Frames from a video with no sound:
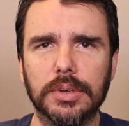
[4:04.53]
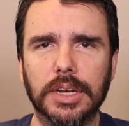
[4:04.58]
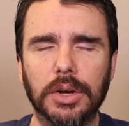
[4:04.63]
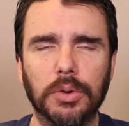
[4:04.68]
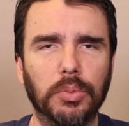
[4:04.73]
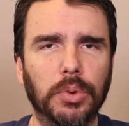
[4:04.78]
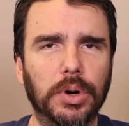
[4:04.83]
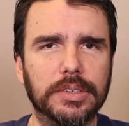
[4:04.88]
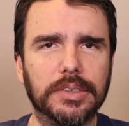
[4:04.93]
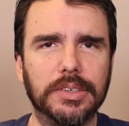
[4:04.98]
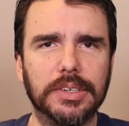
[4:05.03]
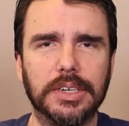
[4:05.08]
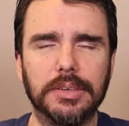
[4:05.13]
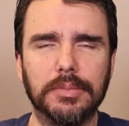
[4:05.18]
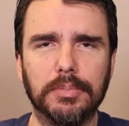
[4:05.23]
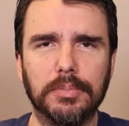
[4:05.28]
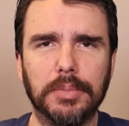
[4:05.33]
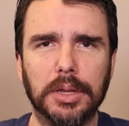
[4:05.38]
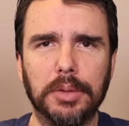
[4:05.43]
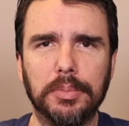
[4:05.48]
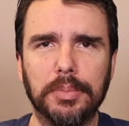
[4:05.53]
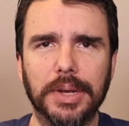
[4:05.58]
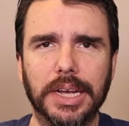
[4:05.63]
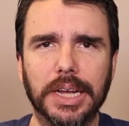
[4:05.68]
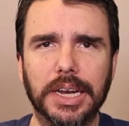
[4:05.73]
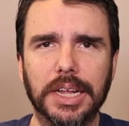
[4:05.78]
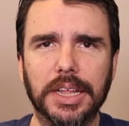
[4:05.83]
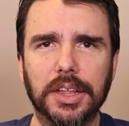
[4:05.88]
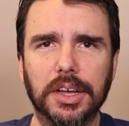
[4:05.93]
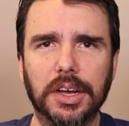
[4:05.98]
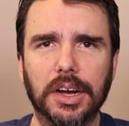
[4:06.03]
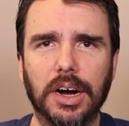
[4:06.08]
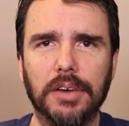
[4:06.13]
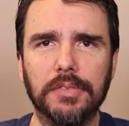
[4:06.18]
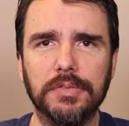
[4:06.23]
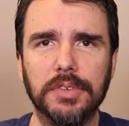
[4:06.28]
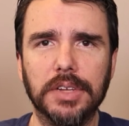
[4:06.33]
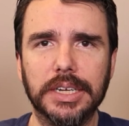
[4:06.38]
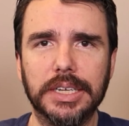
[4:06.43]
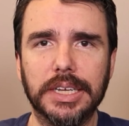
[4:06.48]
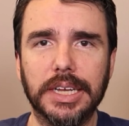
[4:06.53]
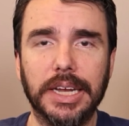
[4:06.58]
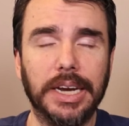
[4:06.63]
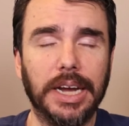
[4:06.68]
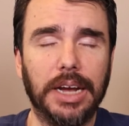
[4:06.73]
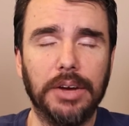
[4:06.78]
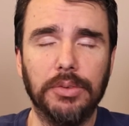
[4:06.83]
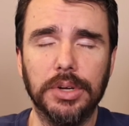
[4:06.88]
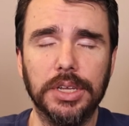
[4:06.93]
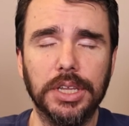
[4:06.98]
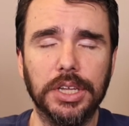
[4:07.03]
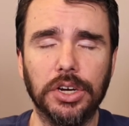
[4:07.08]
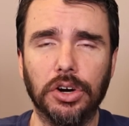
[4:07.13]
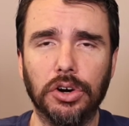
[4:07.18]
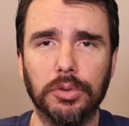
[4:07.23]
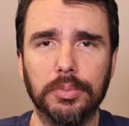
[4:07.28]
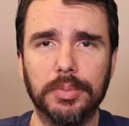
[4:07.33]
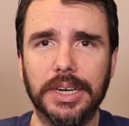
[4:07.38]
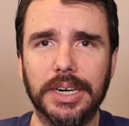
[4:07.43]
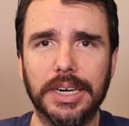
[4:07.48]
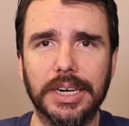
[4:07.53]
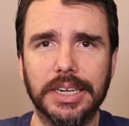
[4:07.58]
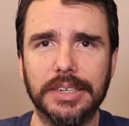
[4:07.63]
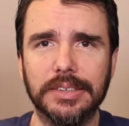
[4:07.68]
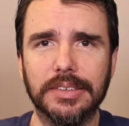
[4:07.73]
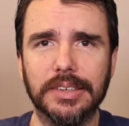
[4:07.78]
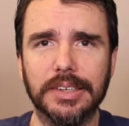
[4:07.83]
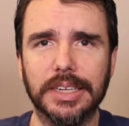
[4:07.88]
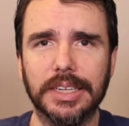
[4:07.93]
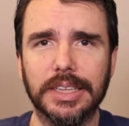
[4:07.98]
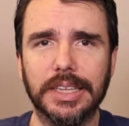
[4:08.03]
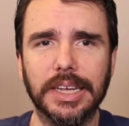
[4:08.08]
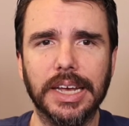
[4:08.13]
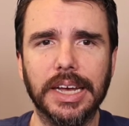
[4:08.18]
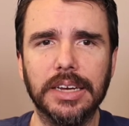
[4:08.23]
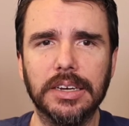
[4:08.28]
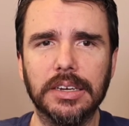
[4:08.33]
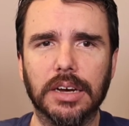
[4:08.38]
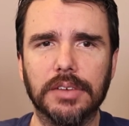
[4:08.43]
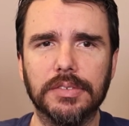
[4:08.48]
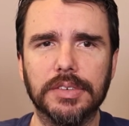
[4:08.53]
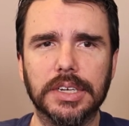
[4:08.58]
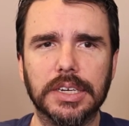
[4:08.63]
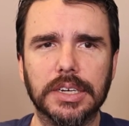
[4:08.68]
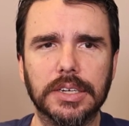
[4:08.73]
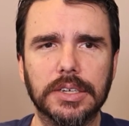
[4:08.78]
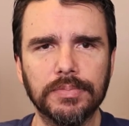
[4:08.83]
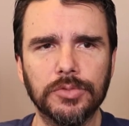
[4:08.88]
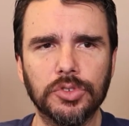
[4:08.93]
It wasn't at the beginning of the conflict, and I really hope that it isn't at the end of it.